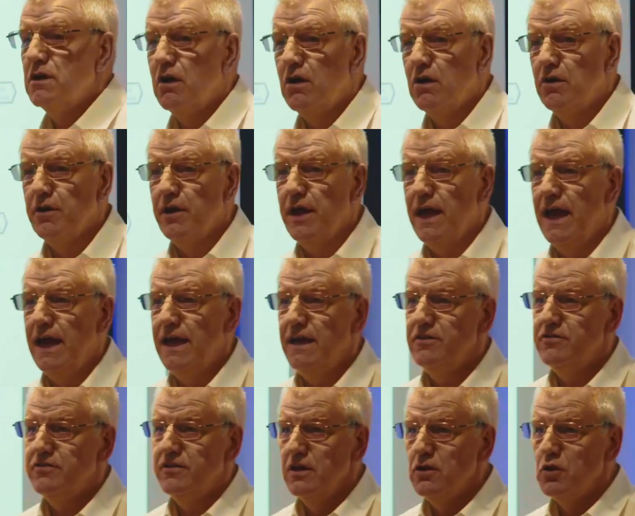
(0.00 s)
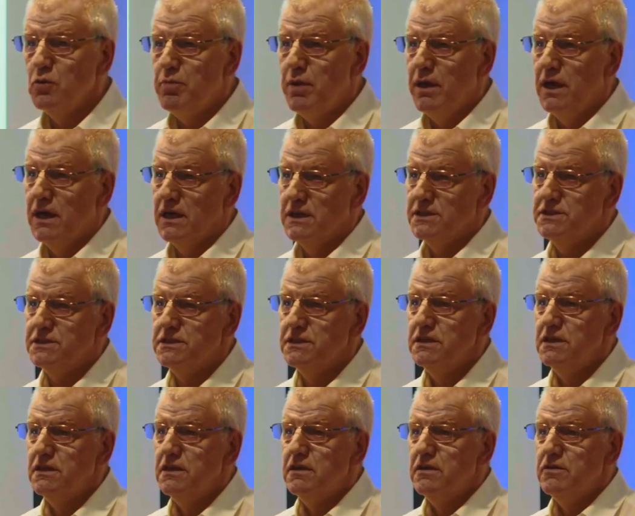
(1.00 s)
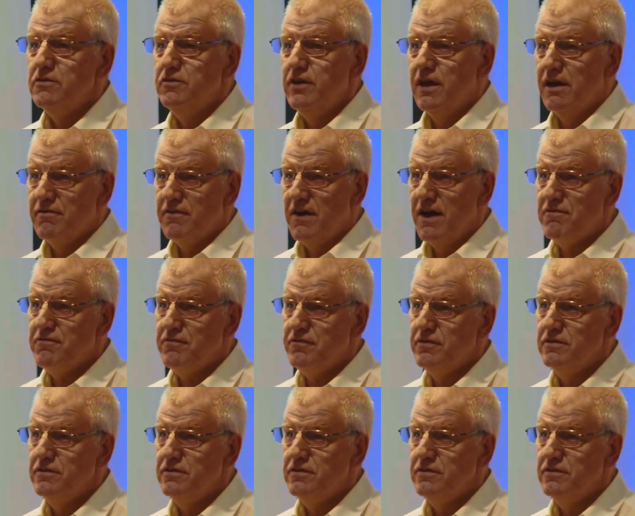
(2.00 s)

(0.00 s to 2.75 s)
on a single pass TFF